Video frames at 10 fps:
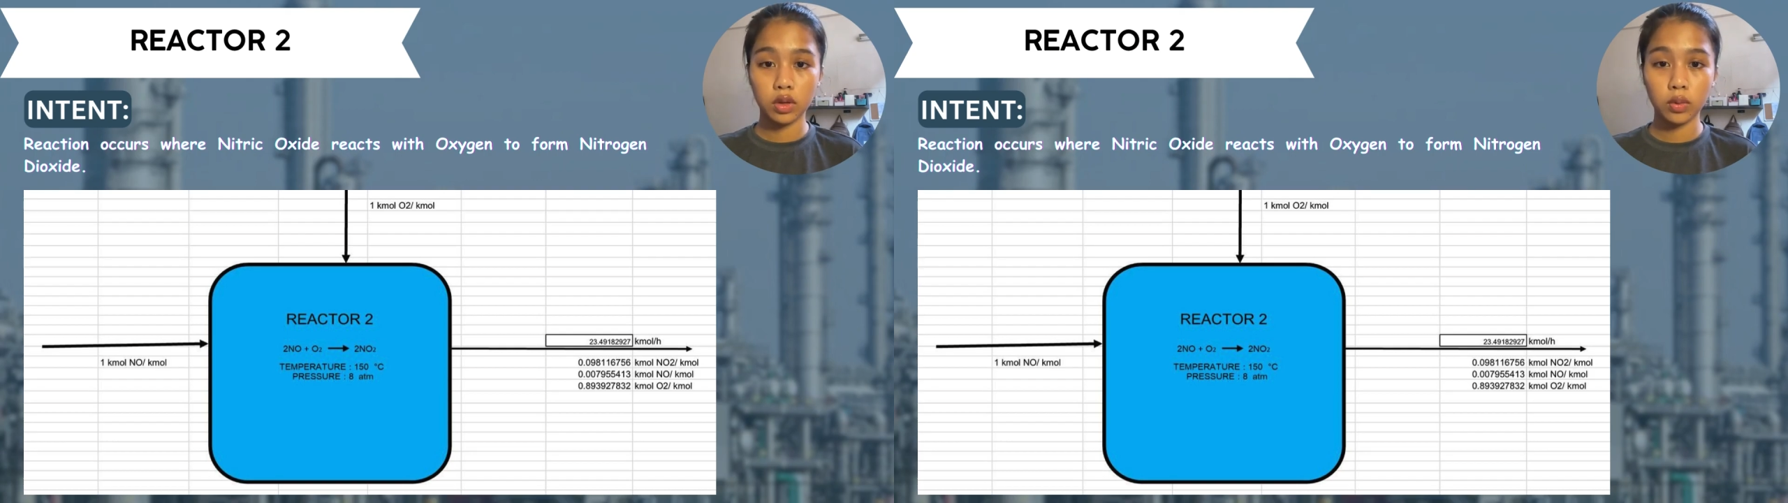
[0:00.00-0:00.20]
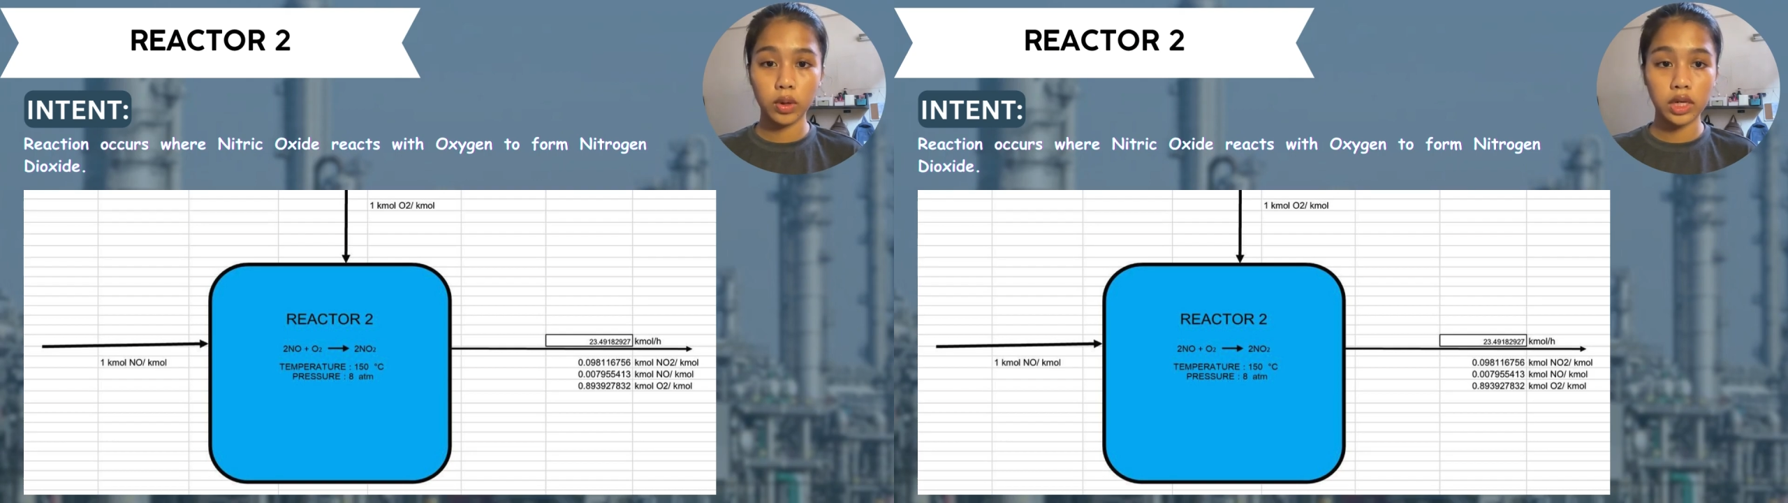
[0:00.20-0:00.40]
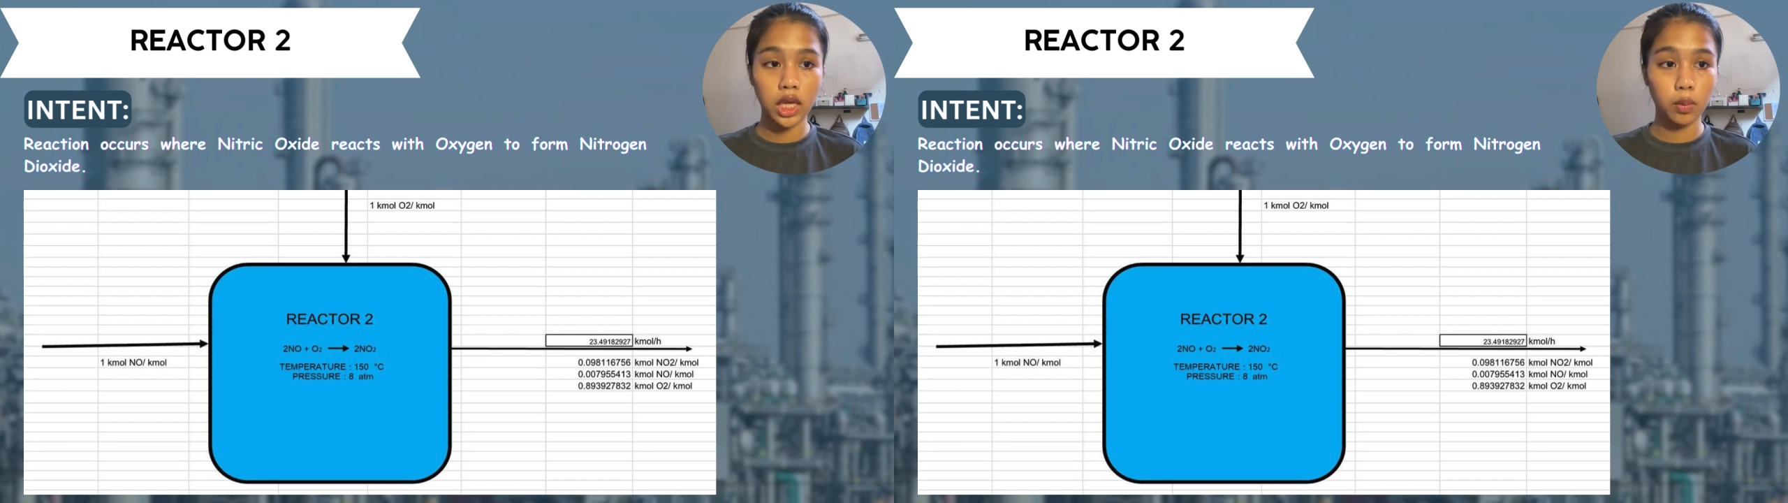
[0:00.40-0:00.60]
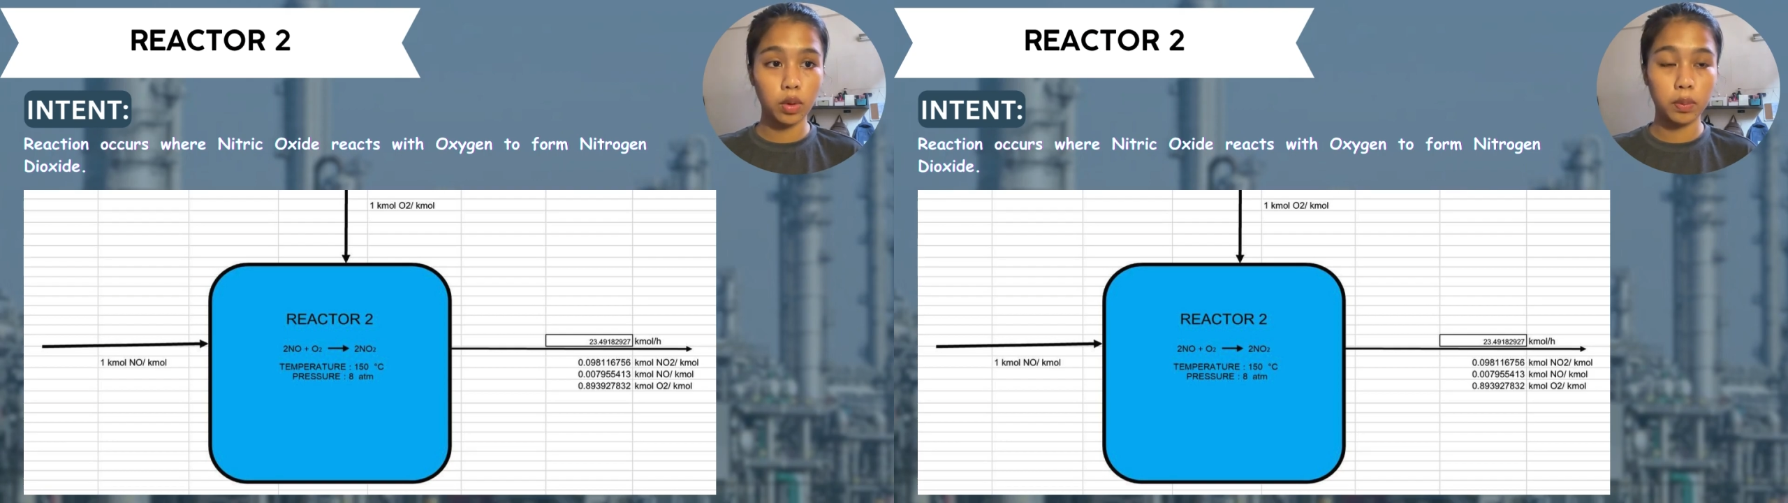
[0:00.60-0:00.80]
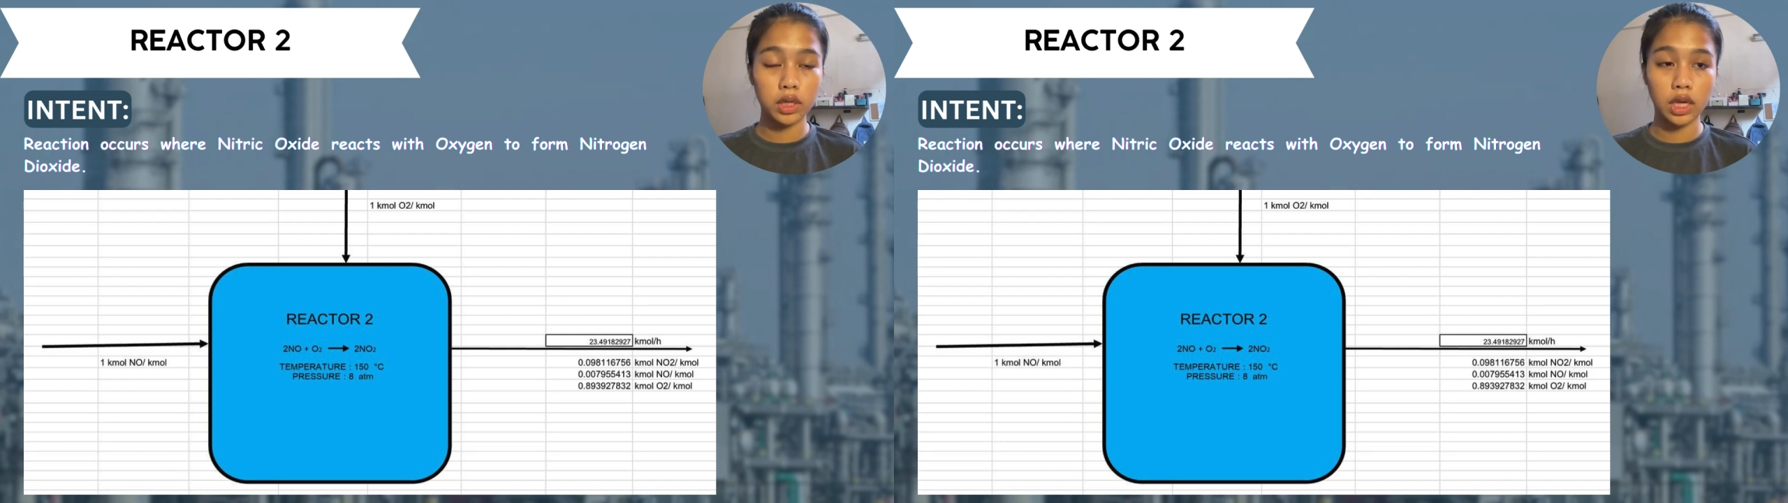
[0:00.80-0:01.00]
1 kmol
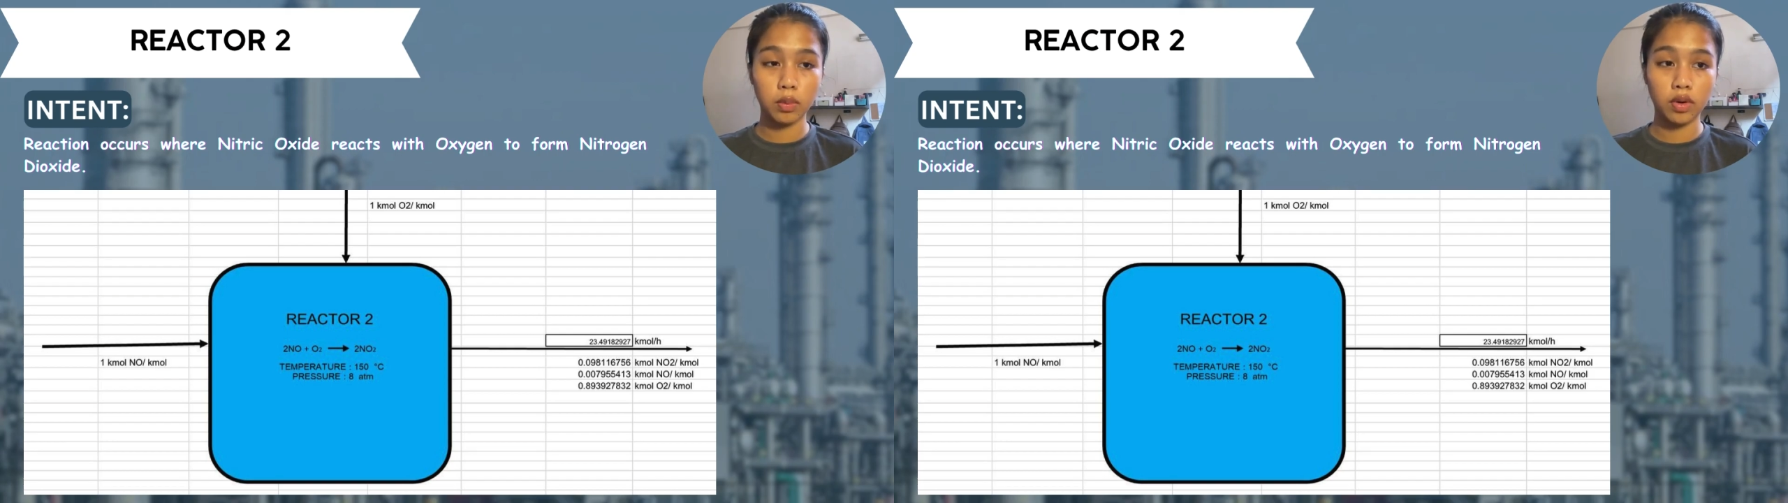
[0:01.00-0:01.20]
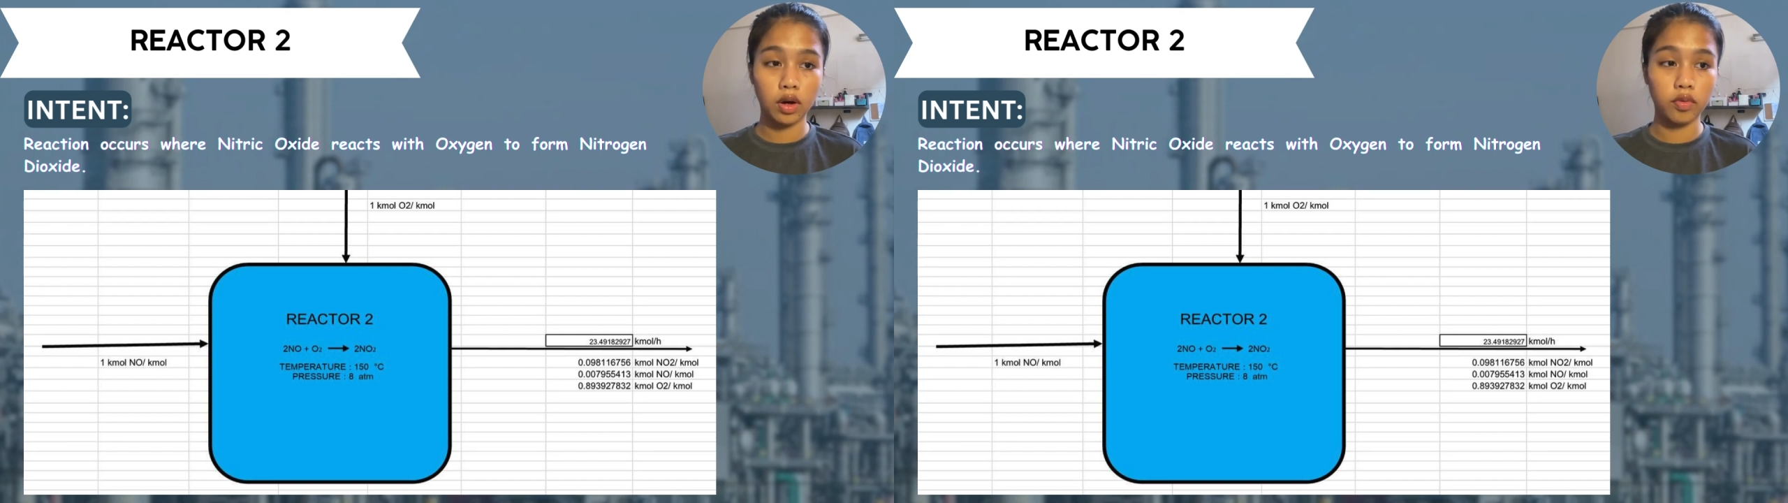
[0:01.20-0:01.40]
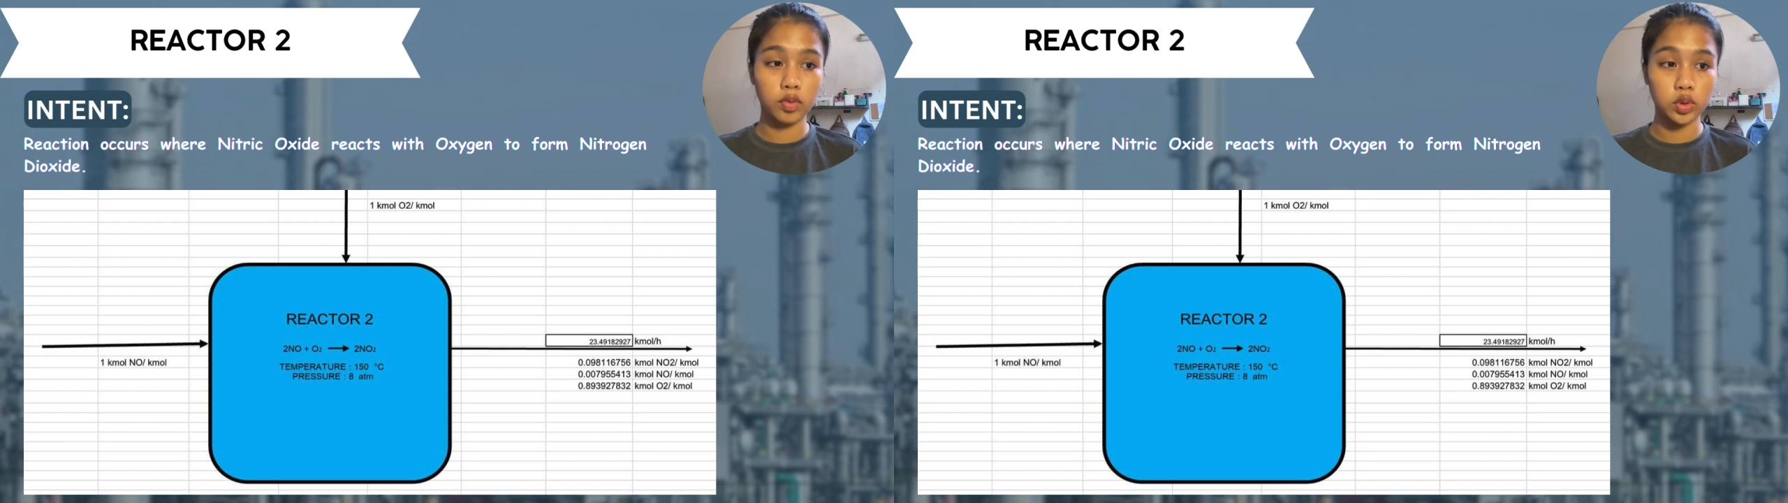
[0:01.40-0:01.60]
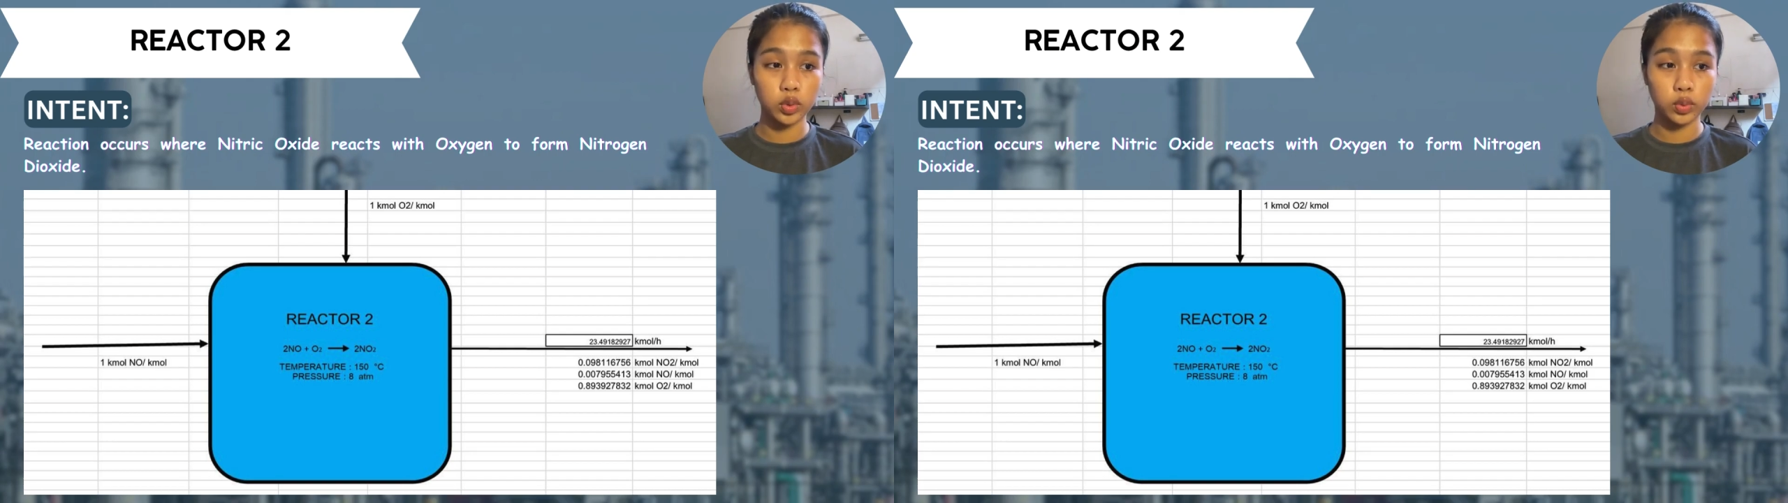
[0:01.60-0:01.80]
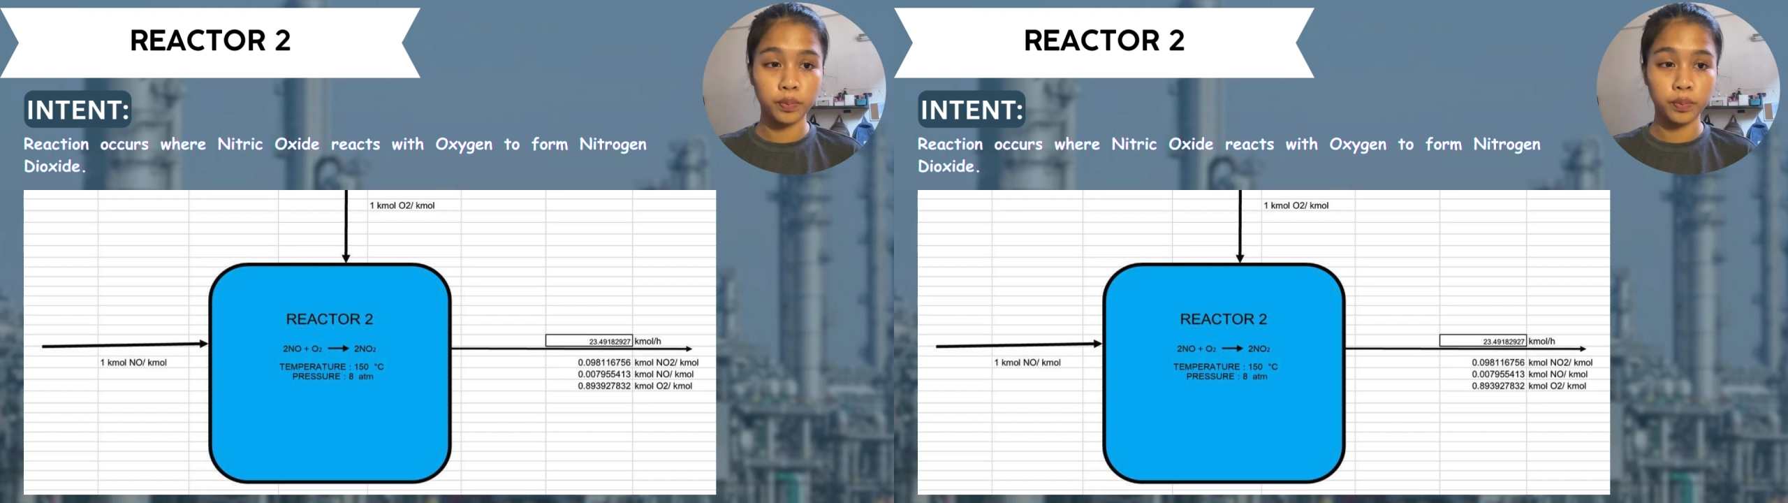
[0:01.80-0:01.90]
per kmol of O2.